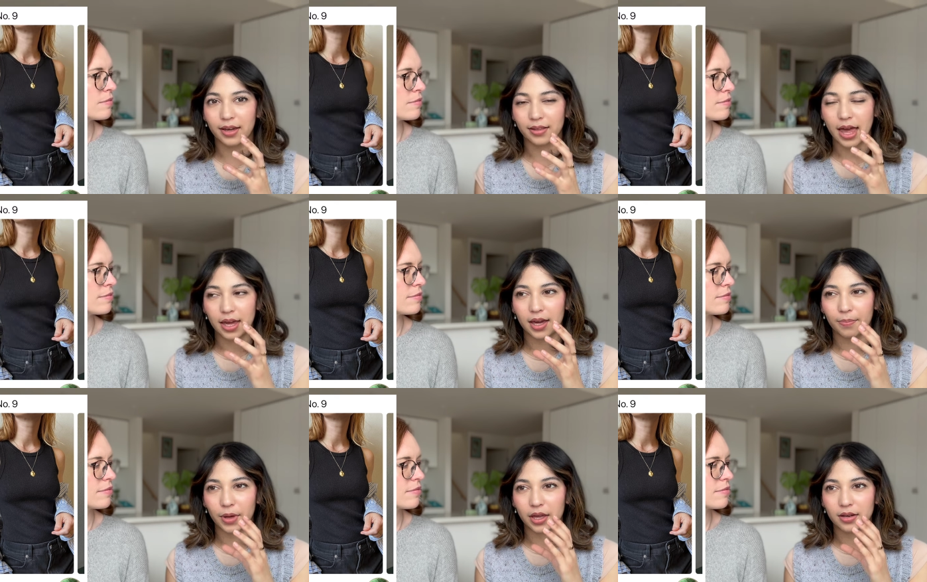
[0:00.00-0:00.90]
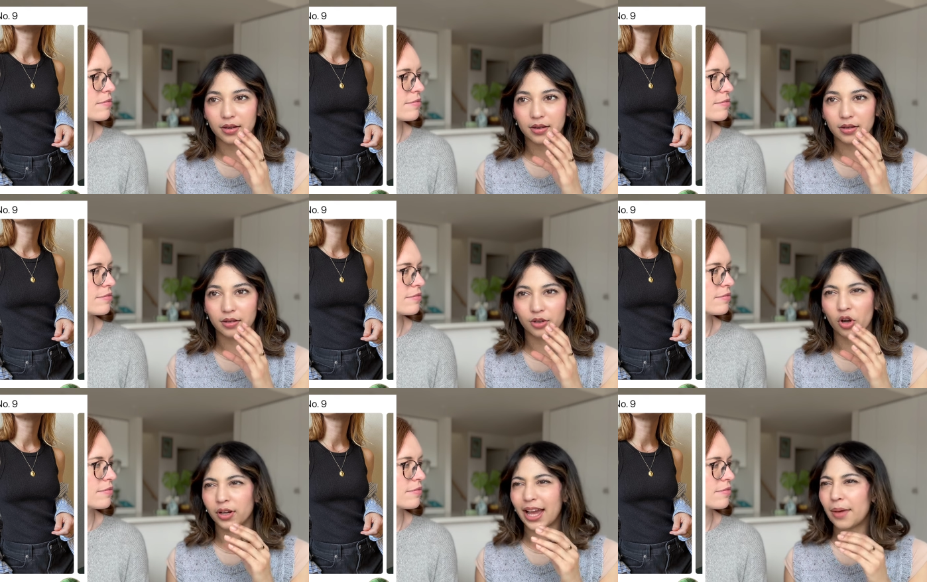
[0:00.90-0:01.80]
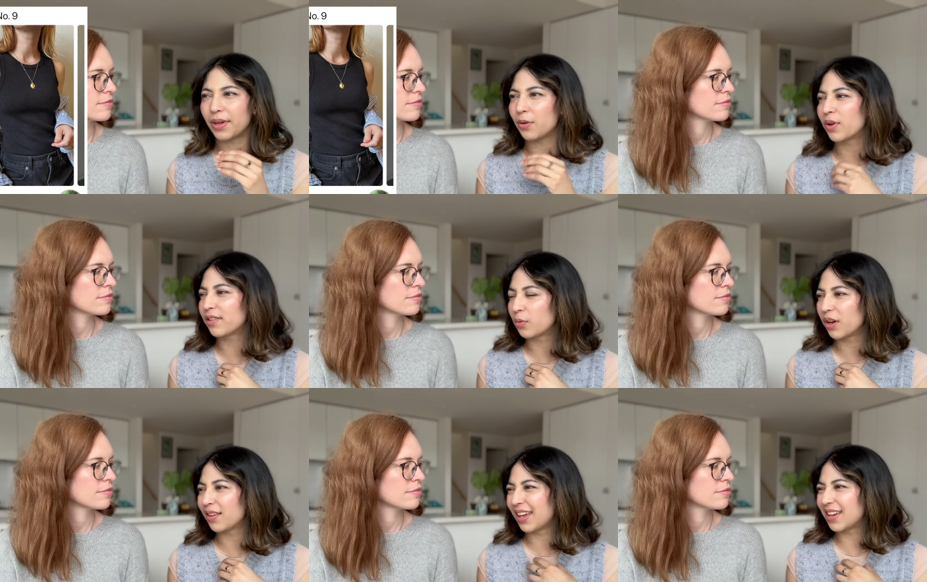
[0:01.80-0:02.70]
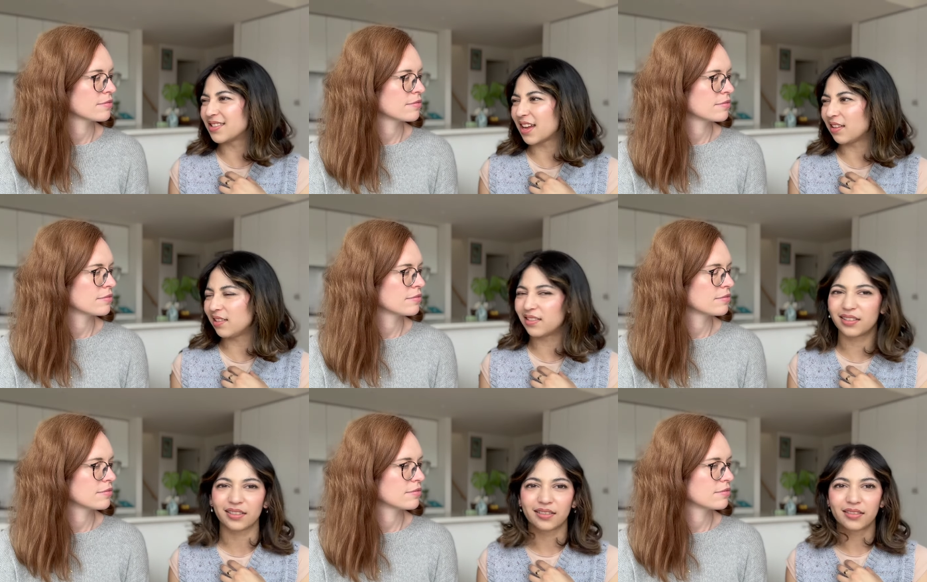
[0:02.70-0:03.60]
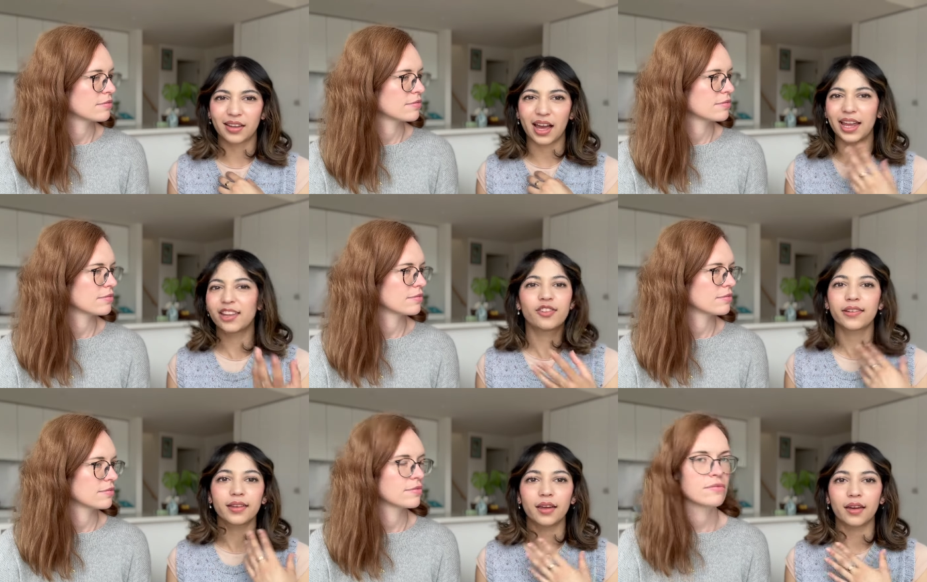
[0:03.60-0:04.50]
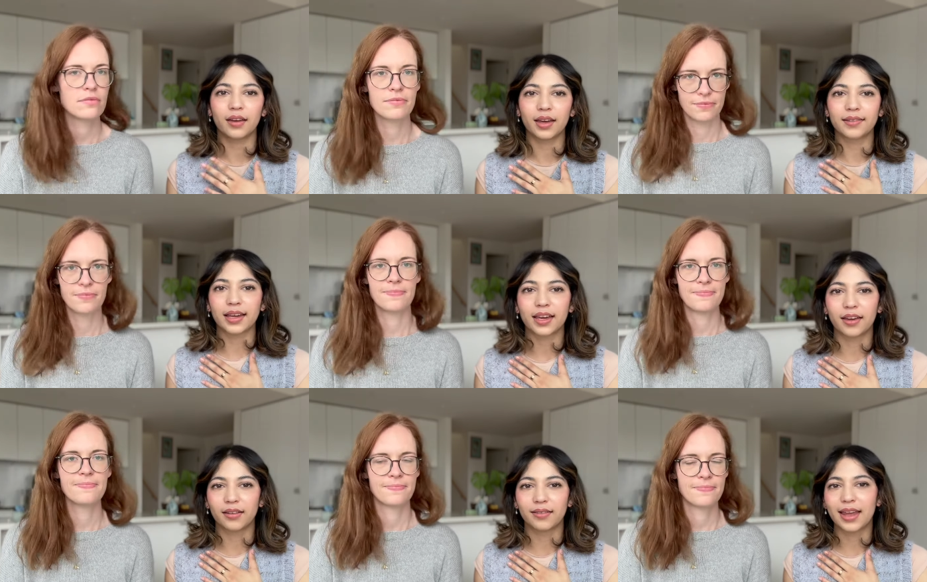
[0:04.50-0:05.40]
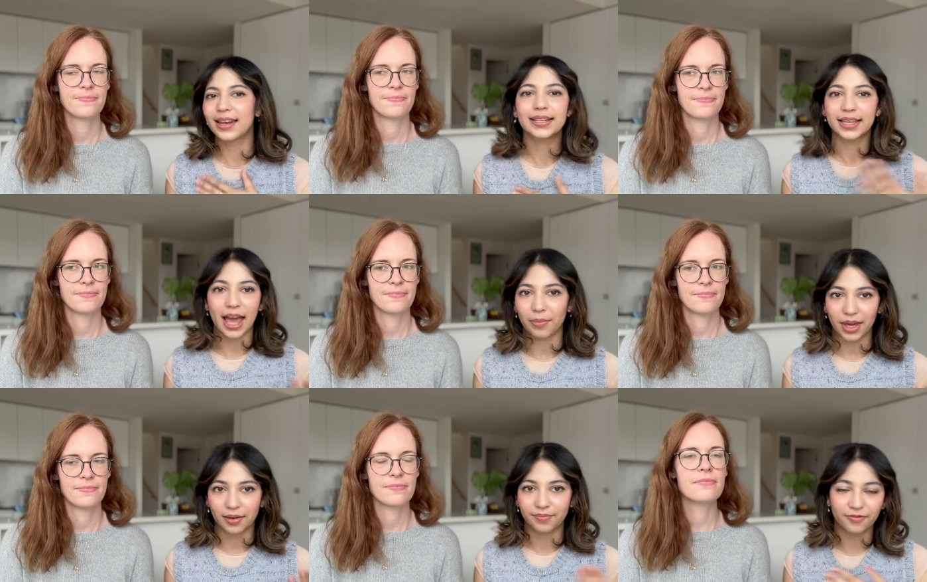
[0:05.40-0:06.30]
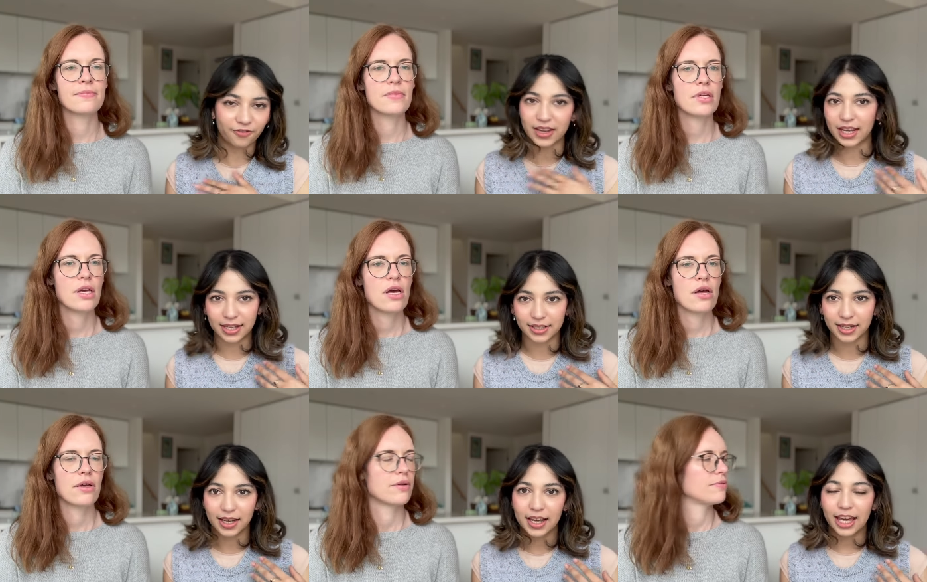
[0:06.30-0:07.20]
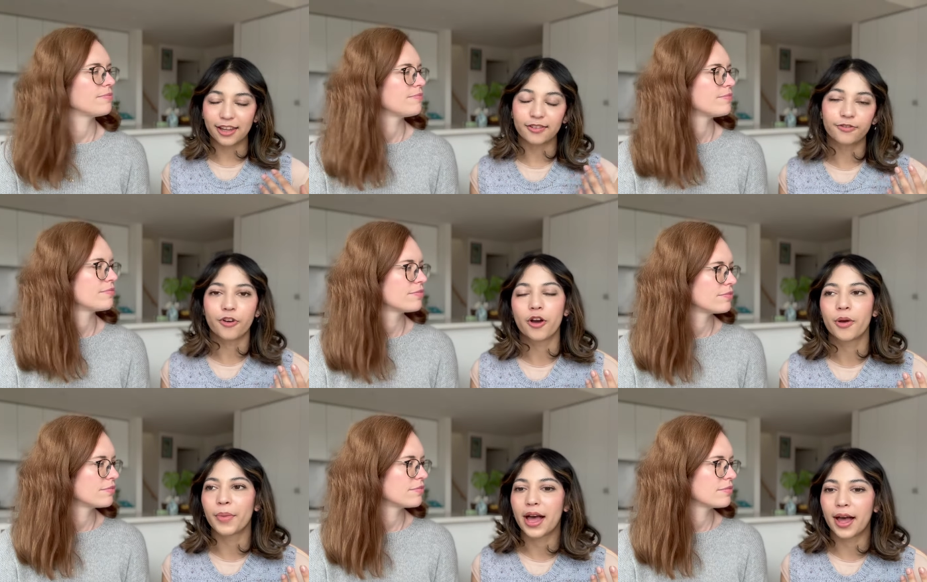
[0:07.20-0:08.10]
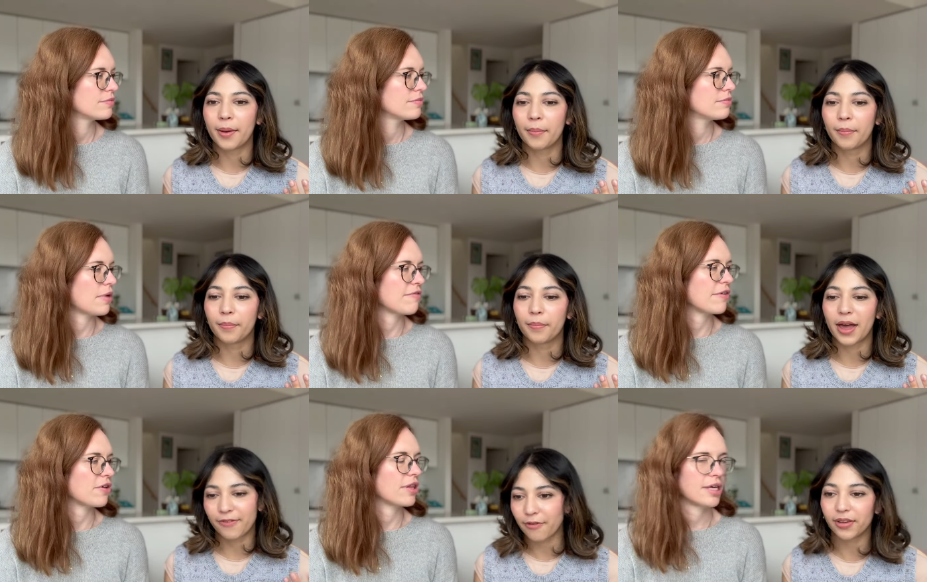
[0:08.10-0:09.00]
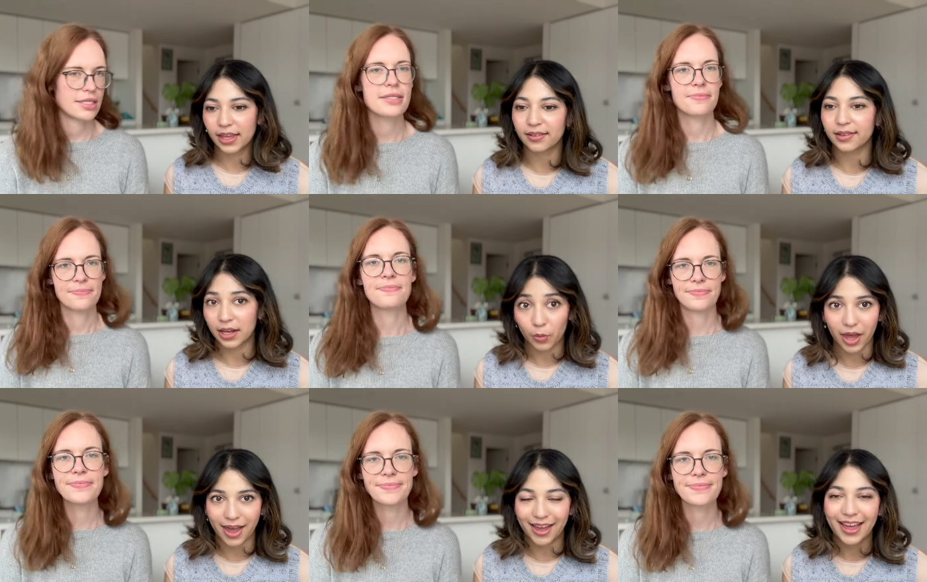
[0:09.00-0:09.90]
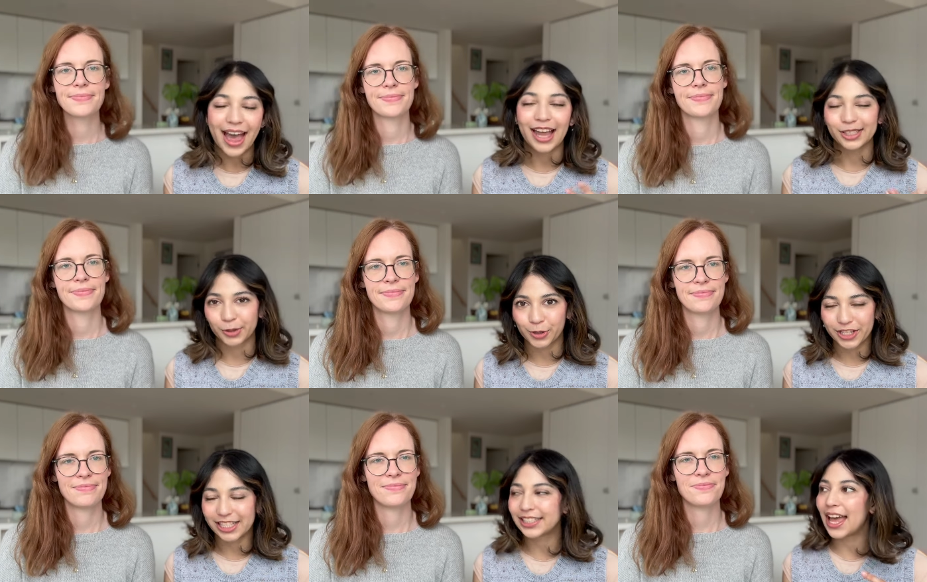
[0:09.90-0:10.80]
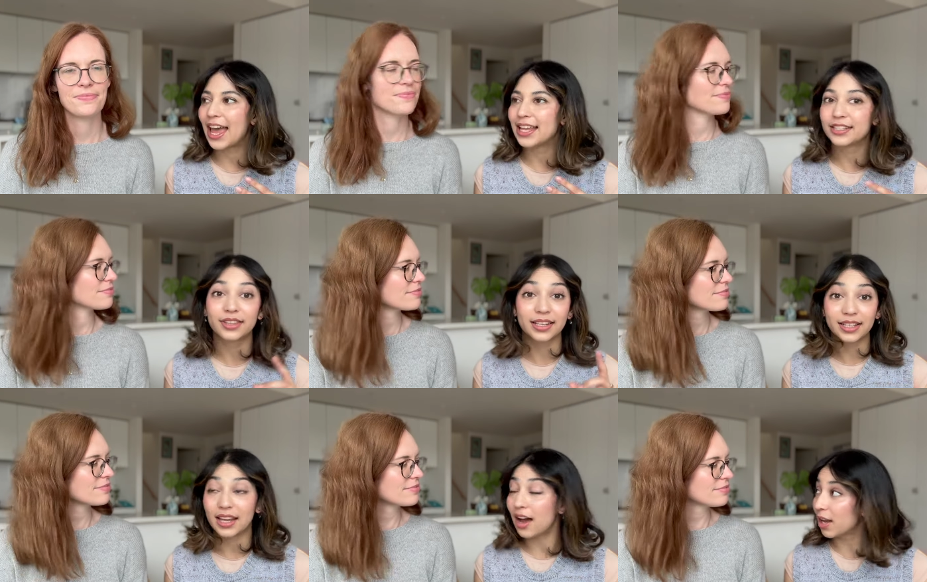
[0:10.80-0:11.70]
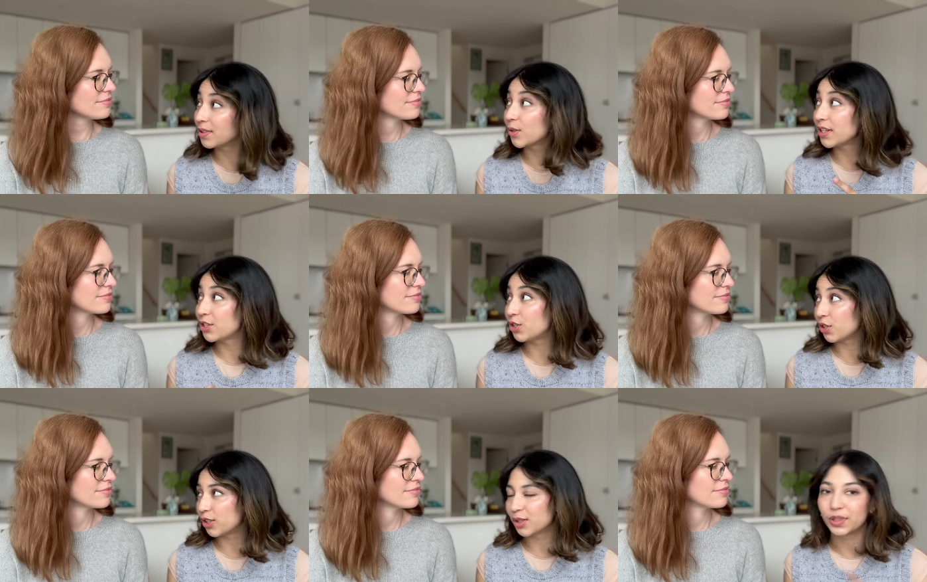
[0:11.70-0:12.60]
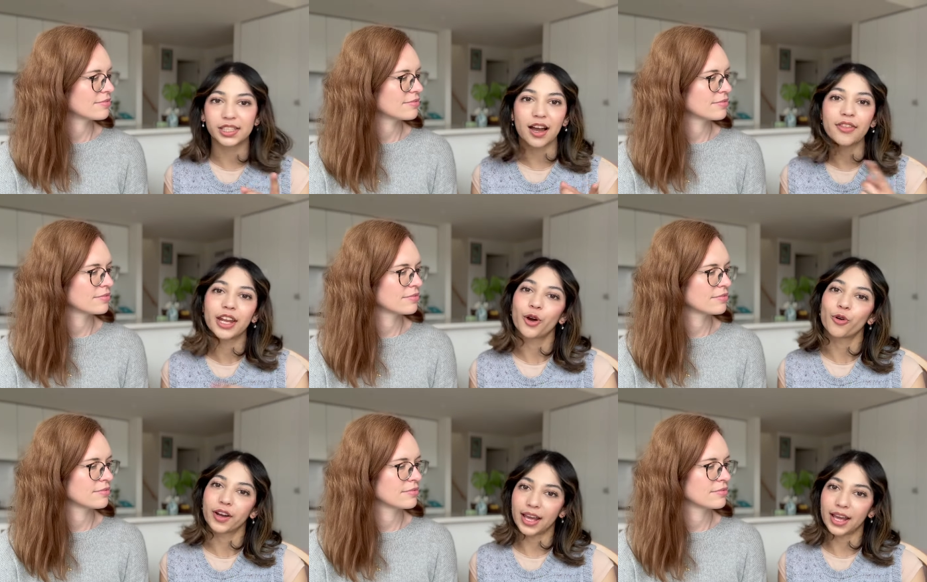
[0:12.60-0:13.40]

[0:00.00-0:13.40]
Speaker 1: like, but not gappy. What's the word? Like condensed. Uh, it's just a, it's like a, a knit cami mm. fitted. It's from um, my, favorite, my favorite things. knitwear, and it's gorgeous. And the yarn I was going to use was yarn that I already